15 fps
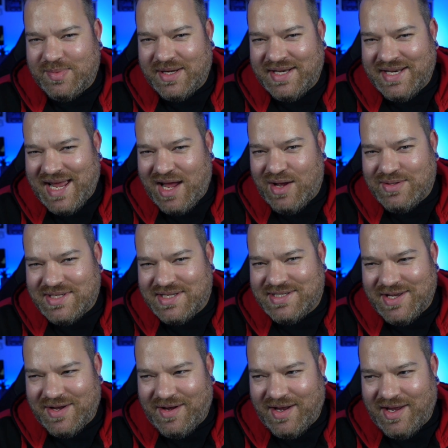and now's the
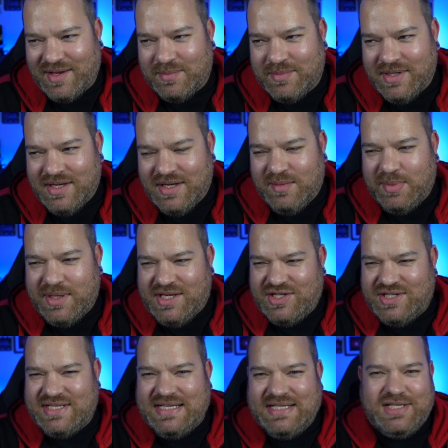time, but you
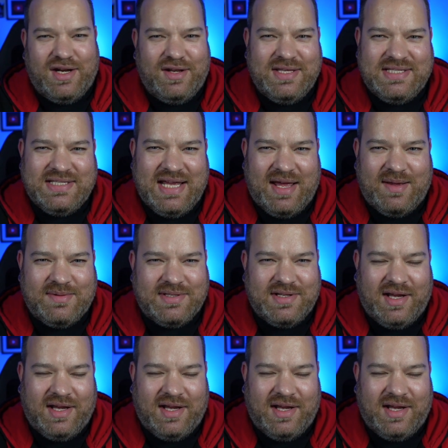just need to know the steps.